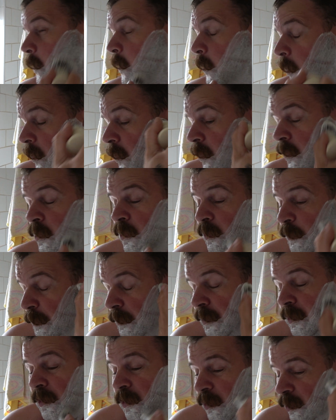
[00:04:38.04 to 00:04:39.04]
Not
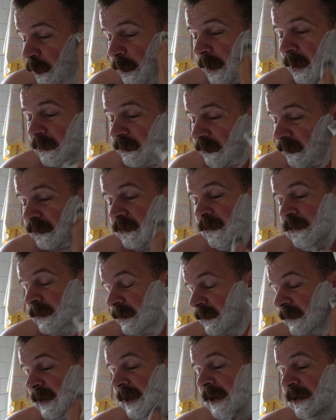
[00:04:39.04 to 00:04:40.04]
all blokes suit a
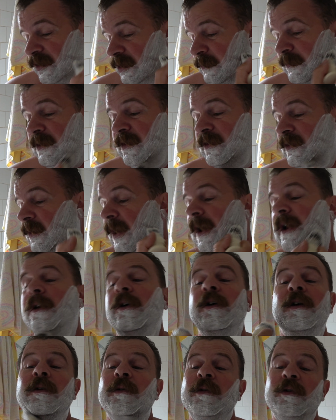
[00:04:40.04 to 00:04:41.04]
tash, I must say.
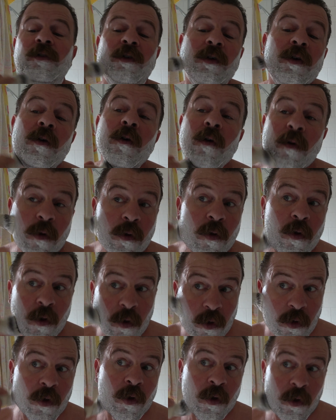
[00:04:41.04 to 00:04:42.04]
Like, there is
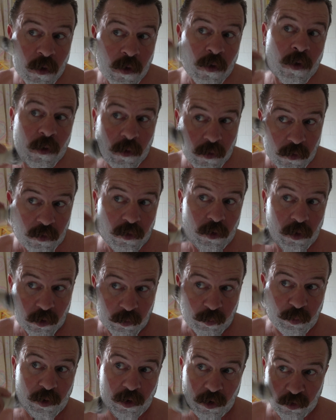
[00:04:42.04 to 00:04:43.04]
the
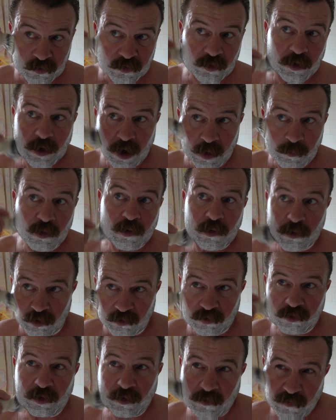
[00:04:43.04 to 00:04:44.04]
odd person I come
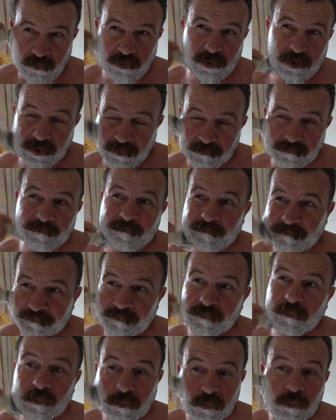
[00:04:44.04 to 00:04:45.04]
across and I think,
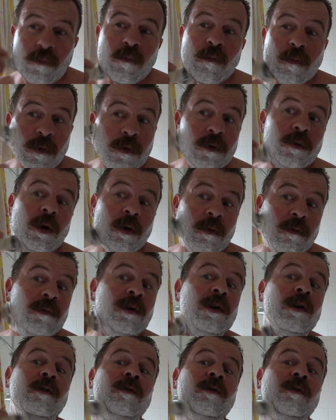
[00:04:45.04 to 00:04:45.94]
don't really